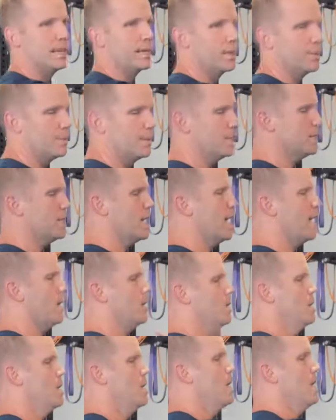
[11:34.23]
I can reach
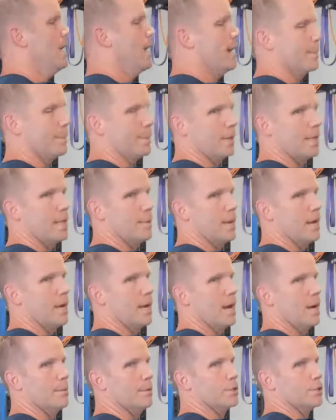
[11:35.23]
out, and I'm going to keep my
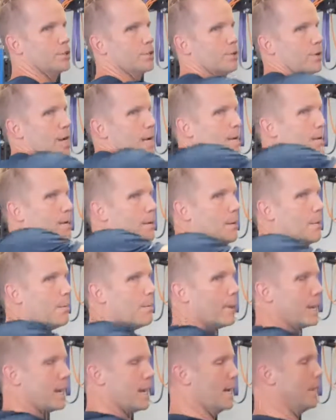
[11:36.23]
elbows straight,
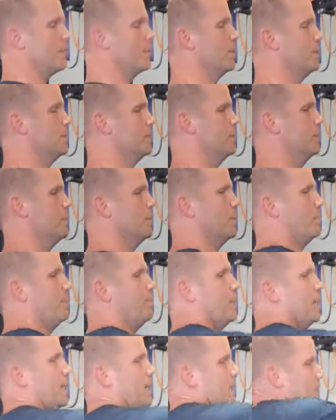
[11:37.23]
but I'm going to do a
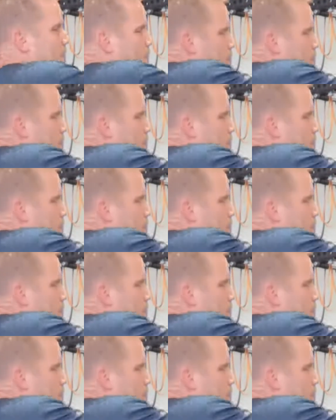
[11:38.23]
big